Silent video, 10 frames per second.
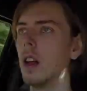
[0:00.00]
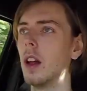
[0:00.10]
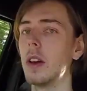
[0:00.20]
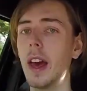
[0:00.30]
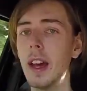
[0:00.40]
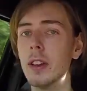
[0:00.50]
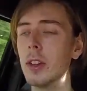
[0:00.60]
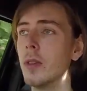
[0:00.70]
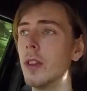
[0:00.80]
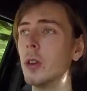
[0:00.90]
Okay,
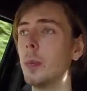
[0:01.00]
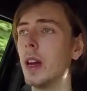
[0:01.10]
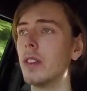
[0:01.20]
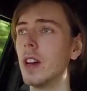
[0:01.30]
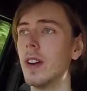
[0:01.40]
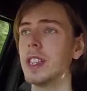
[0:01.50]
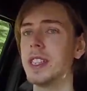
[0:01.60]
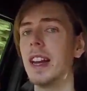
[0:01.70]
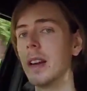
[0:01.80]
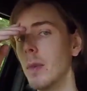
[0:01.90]
so for this piece, I've actually
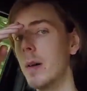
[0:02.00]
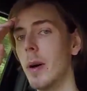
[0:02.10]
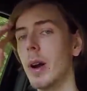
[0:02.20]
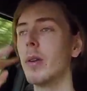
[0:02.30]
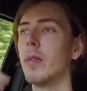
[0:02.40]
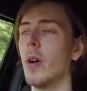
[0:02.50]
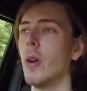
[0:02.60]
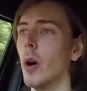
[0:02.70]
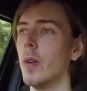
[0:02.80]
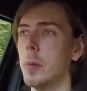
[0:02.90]
taken my microphone
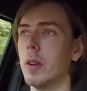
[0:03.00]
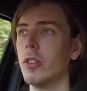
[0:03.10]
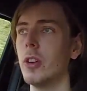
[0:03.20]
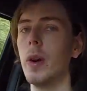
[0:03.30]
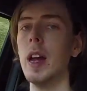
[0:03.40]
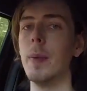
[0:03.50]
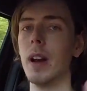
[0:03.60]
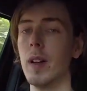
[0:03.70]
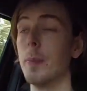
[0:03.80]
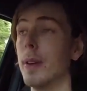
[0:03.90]
off. I mean, it's still here, but
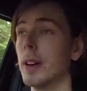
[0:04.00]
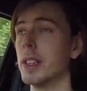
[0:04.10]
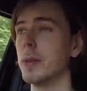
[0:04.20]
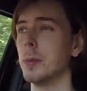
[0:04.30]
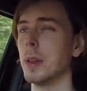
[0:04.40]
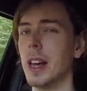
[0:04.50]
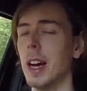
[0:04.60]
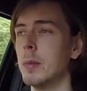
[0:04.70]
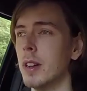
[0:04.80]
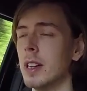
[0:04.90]
I've unplugged it from the
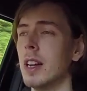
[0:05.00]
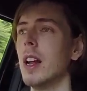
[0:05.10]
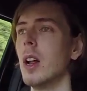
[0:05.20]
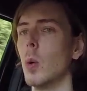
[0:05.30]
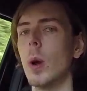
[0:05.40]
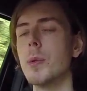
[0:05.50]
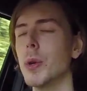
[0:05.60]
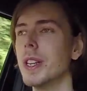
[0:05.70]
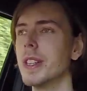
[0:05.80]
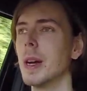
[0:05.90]
camera. What I'm
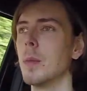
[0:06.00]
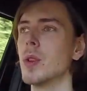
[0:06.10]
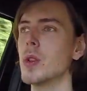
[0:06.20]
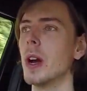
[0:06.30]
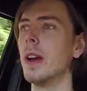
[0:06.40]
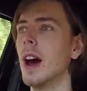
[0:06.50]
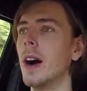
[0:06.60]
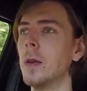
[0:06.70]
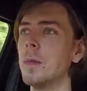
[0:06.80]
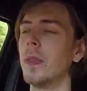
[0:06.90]
trying to demonstrate
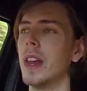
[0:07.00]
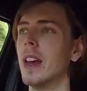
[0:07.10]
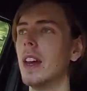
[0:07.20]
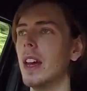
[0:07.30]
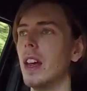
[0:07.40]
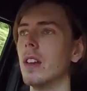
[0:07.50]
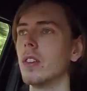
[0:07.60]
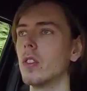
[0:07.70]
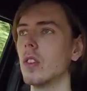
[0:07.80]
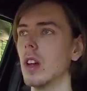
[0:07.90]
now
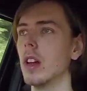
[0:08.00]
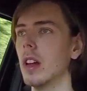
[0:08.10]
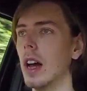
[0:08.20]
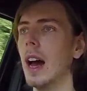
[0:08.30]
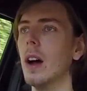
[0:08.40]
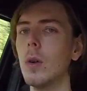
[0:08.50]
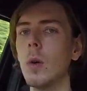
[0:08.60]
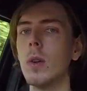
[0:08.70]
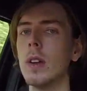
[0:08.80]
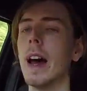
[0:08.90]
is
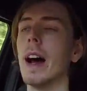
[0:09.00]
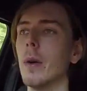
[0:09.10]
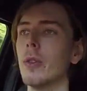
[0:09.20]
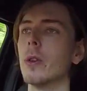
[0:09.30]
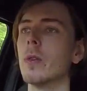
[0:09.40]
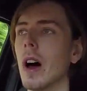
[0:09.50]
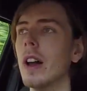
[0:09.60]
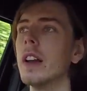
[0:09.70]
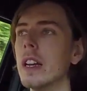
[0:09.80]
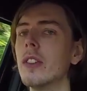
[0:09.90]
how loud, sort of
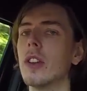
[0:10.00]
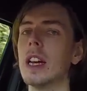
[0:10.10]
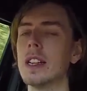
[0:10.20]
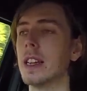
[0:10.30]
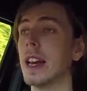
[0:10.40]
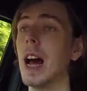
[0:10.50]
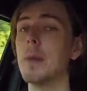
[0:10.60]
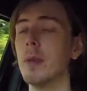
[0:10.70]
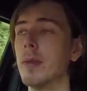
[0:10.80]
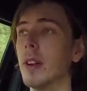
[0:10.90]
uninsulated the
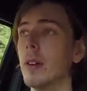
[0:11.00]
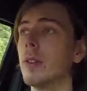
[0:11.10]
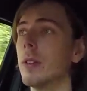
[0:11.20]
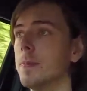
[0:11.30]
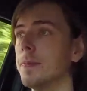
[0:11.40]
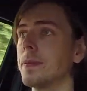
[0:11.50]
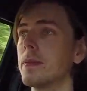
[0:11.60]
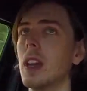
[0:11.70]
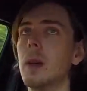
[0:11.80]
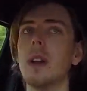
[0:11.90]
cabin feels.
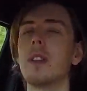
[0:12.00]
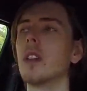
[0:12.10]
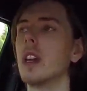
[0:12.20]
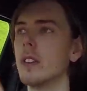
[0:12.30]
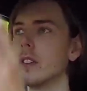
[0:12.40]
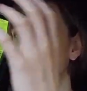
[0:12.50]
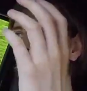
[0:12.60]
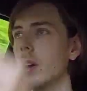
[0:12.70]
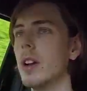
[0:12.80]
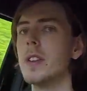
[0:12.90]
It's a
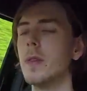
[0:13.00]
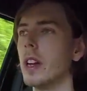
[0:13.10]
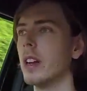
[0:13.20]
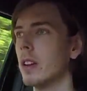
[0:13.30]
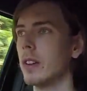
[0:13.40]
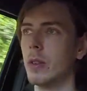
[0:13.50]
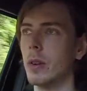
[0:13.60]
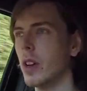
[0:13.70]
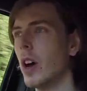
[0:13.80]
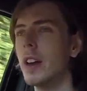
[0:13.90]
relatively sort
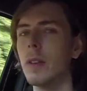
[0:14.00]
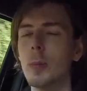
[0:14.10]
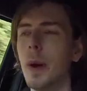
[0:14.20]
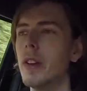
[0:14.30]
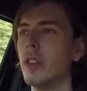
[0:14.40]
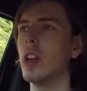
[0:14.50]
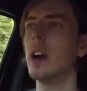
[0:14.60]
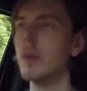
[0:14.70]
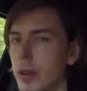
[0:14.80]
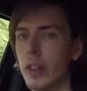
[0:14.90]
of kind of spacious
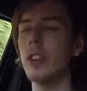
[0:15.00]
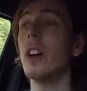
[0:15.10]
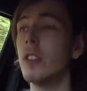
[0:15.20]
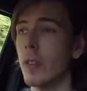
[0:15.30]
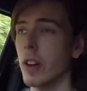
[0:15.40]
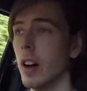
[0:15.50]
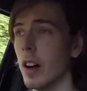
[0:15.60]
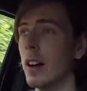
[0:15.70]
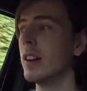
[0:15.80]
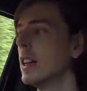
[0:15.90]
area for the size of the car.